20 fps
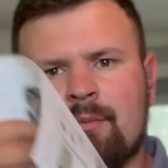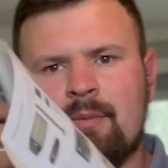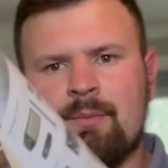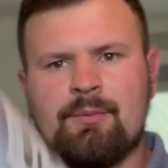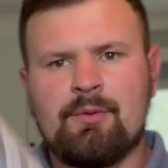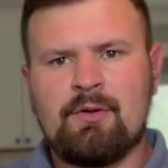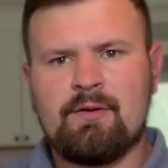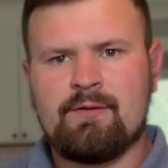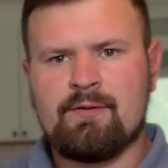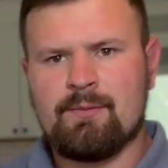
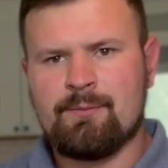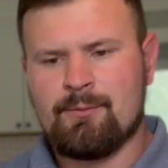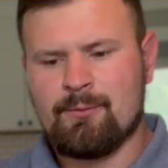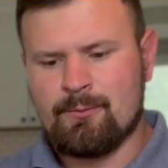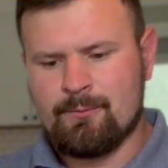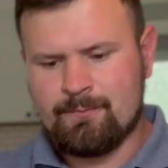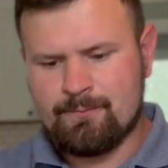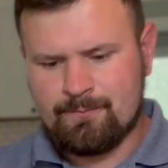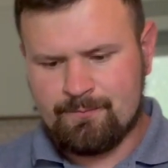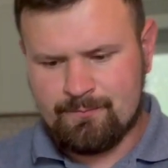Pretty
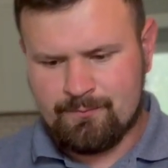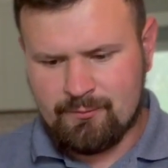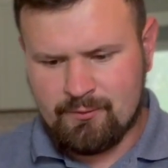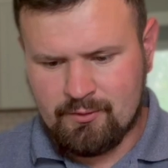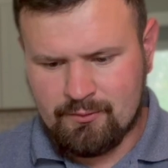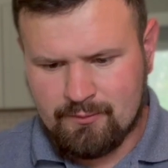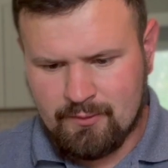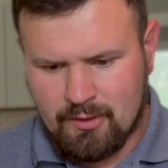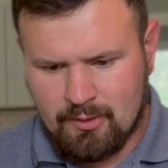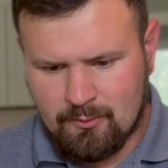simple
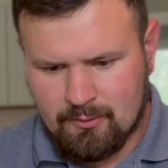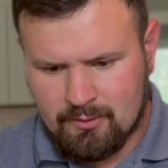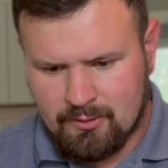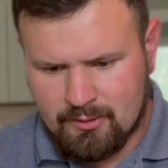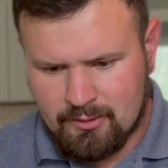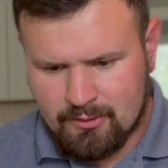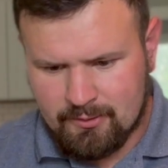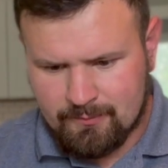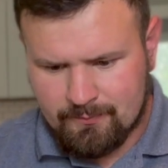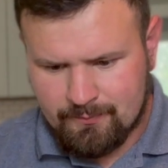to follow
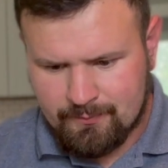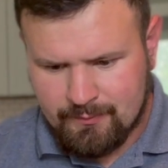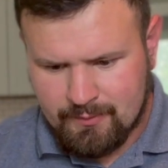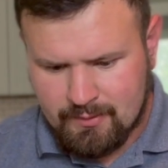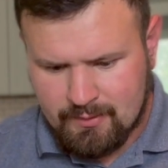along.